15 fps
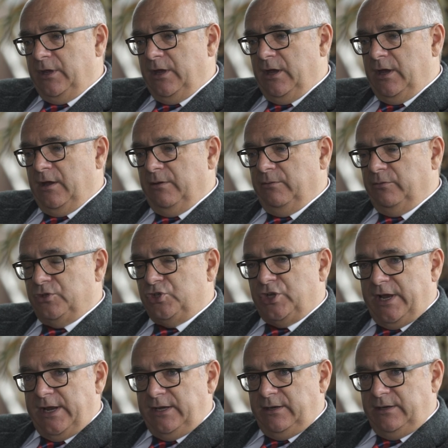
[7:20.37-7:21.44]
uh, with
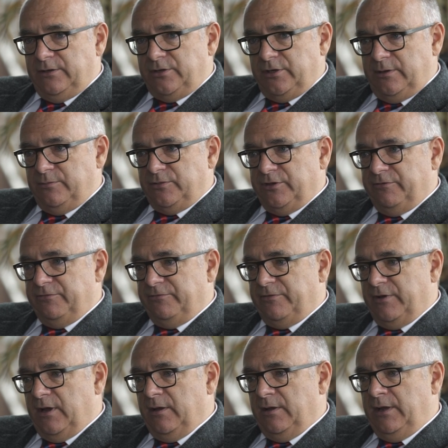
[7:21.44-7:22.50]
Shane in terms of,
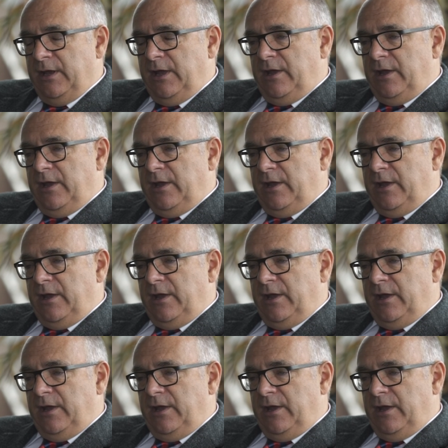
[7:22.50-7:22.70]
uh,